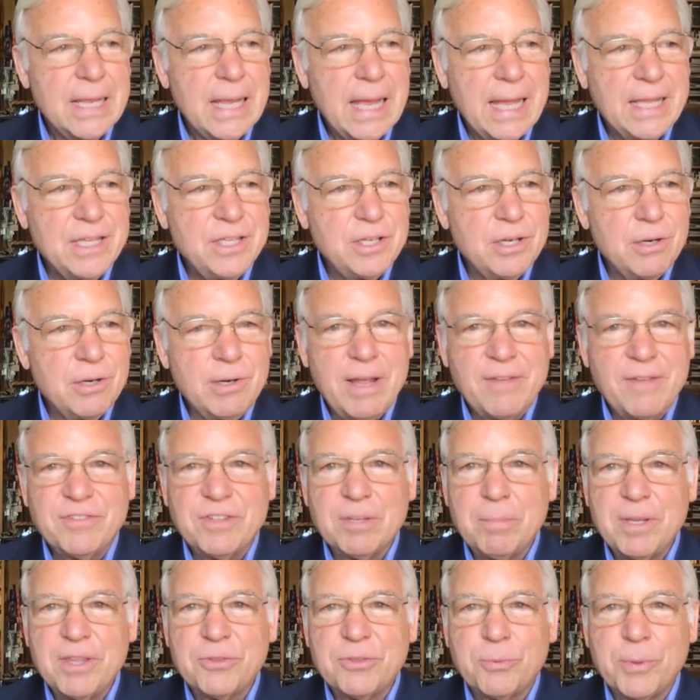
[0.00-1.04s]
And you don't have to
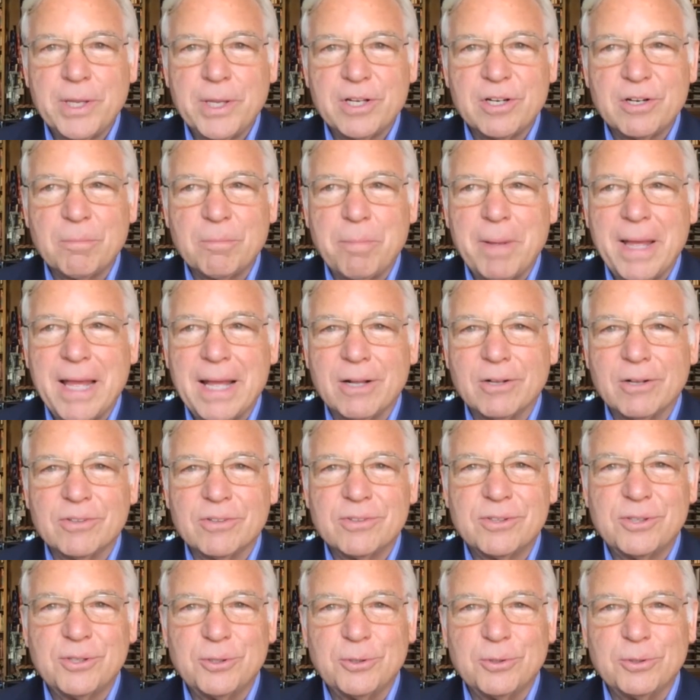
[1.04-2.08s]
be 300 pounds
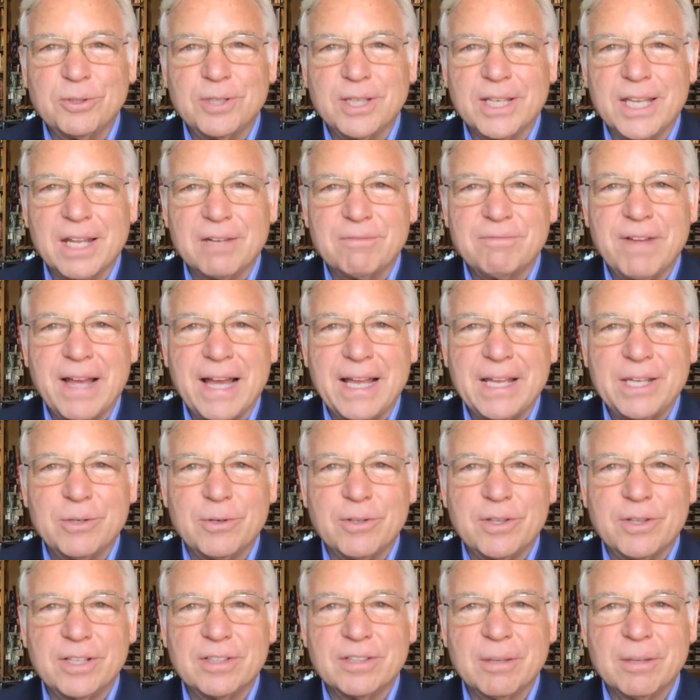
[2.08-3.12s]
to to get value
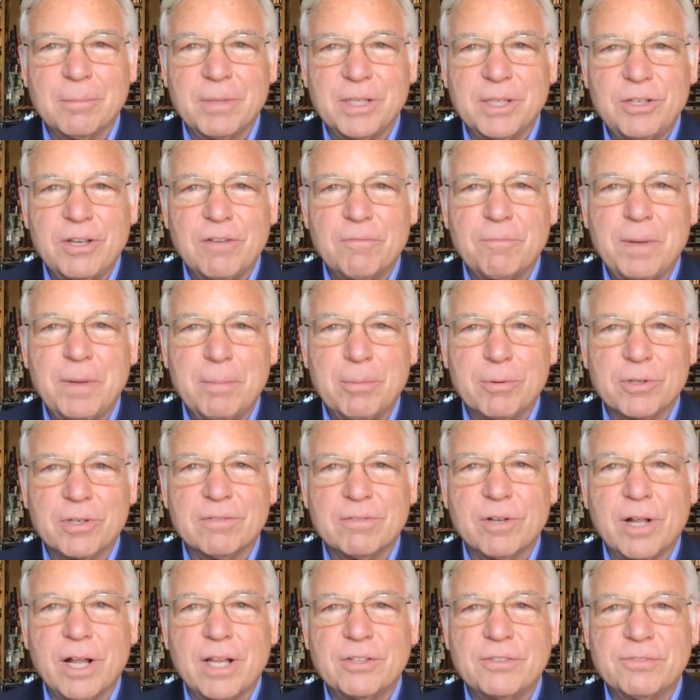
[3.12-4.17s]
of this. I mean, you have people that have
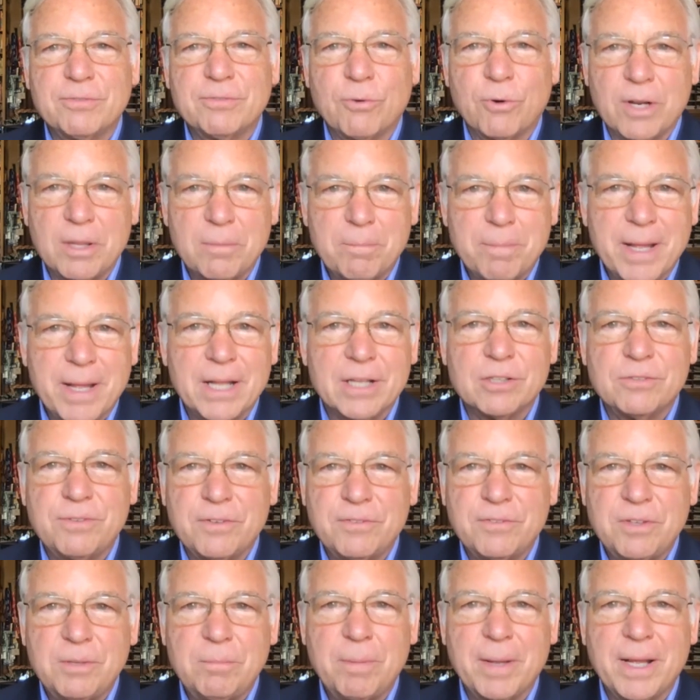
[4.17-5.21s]
lost 40 pounds,
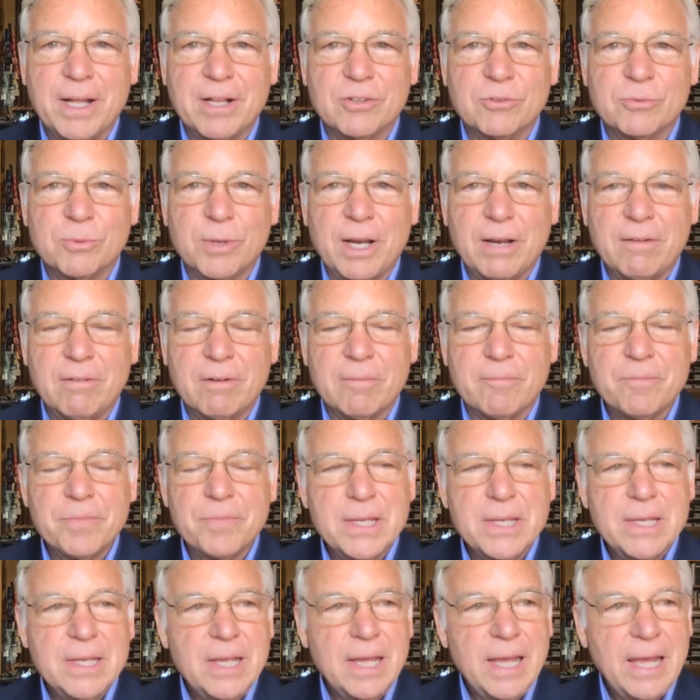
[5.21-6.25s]
50 pounds, whatever.
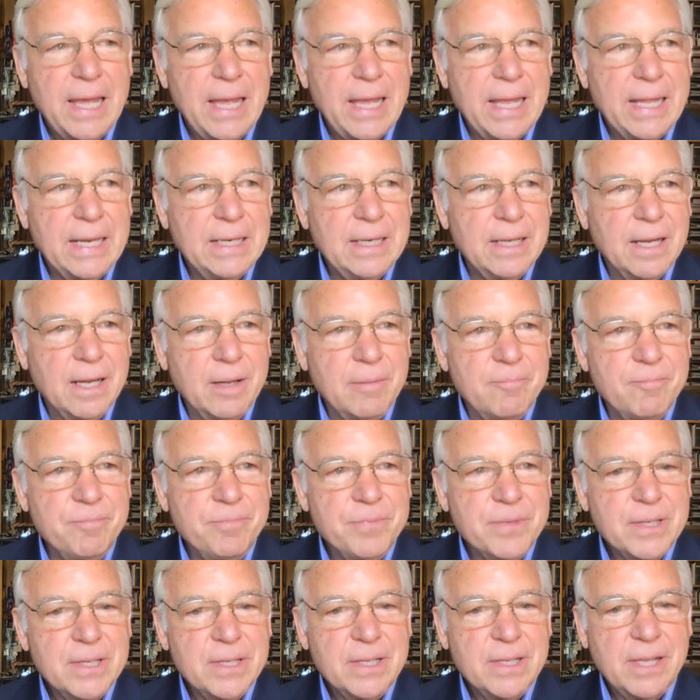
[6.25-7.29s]
And um,
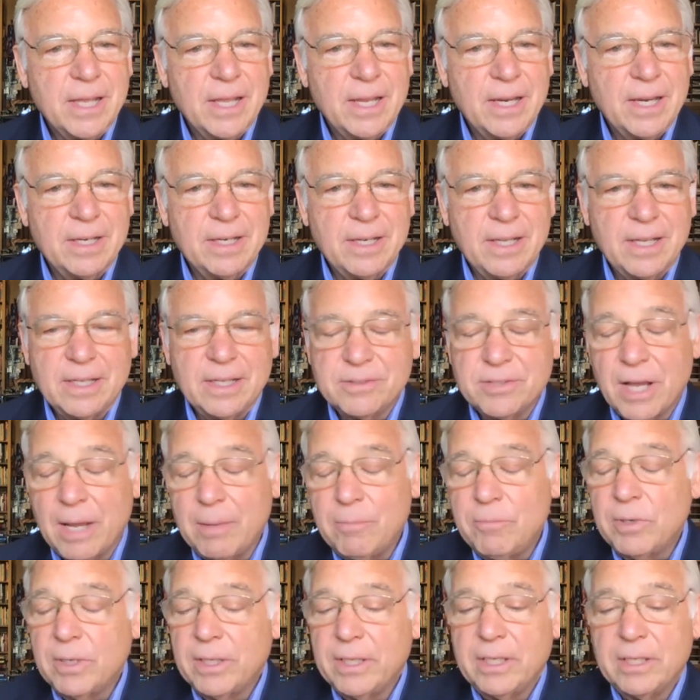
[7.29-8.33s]
and and so
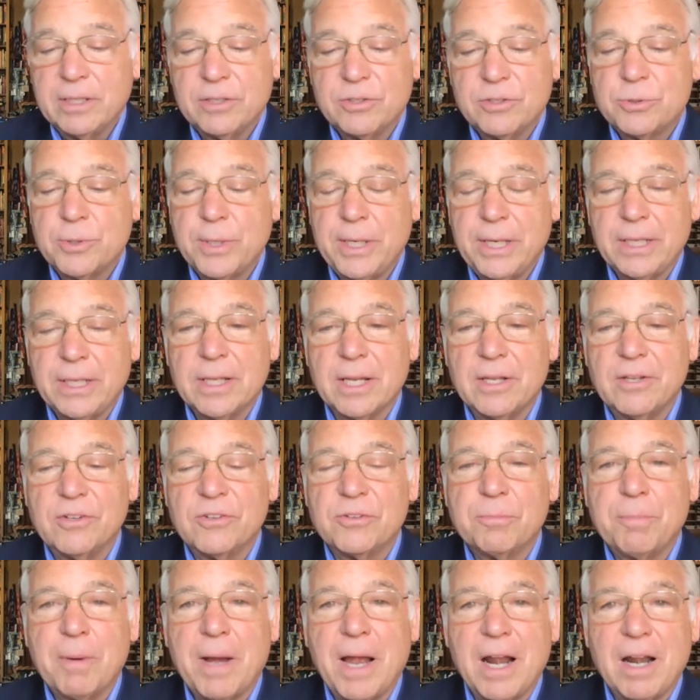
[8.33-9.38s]
I'm really intrigued and
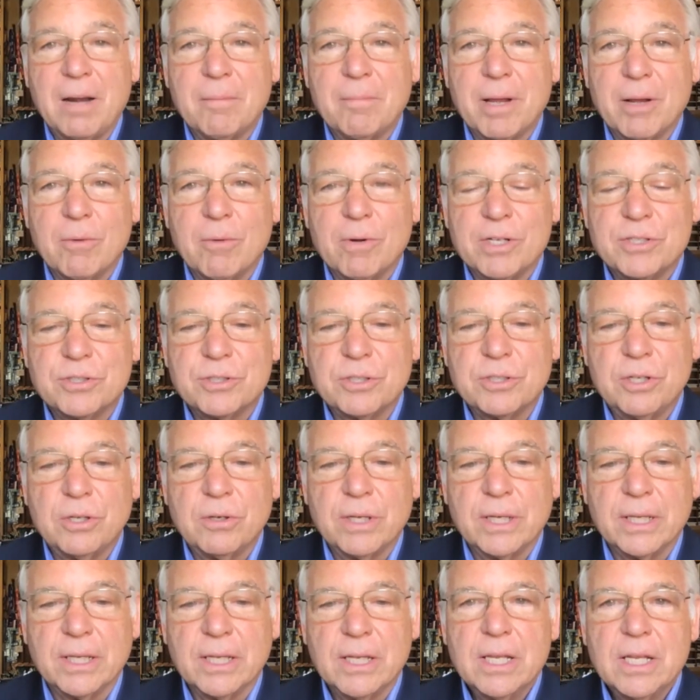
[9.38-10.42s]
inspired by what you're
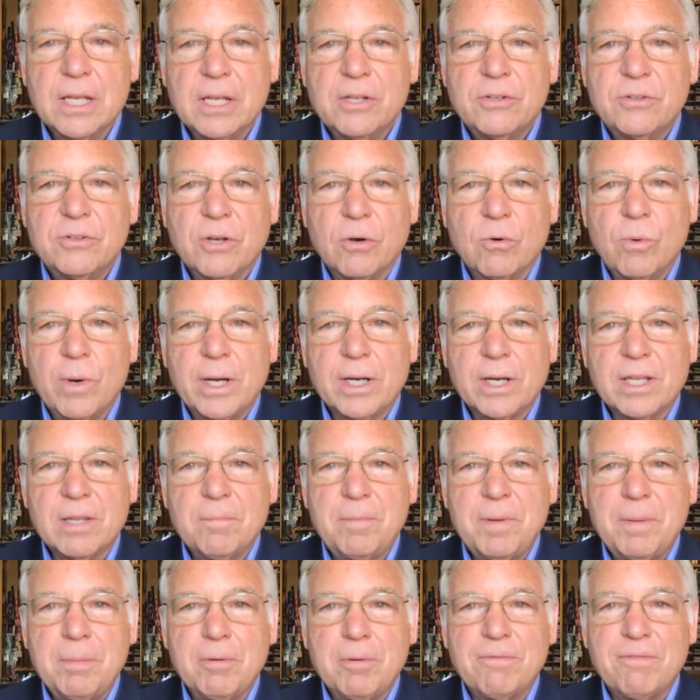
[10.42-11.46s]
doing. So where can
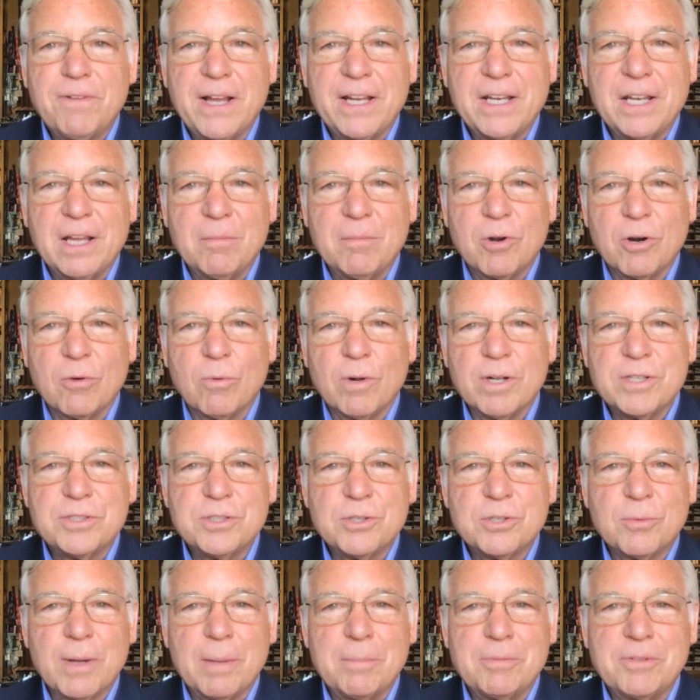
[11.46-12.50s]
people find out more? What's
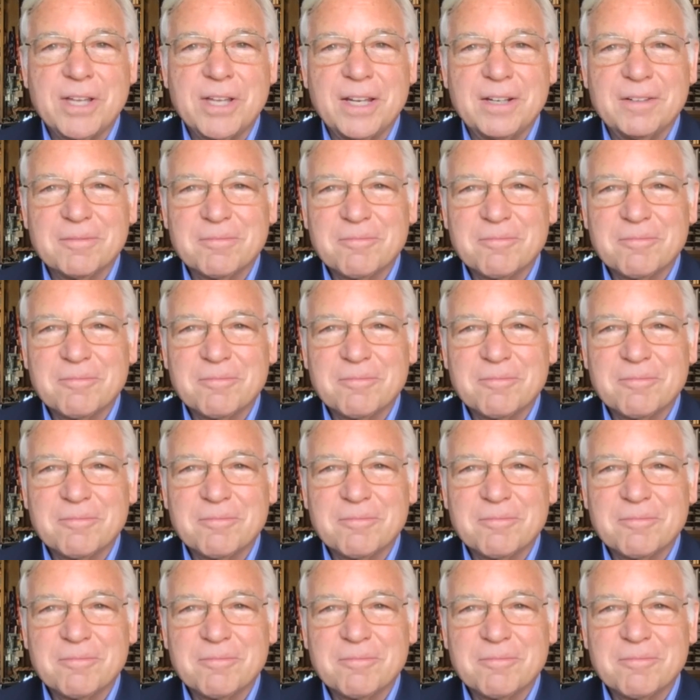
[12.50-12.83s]
your website?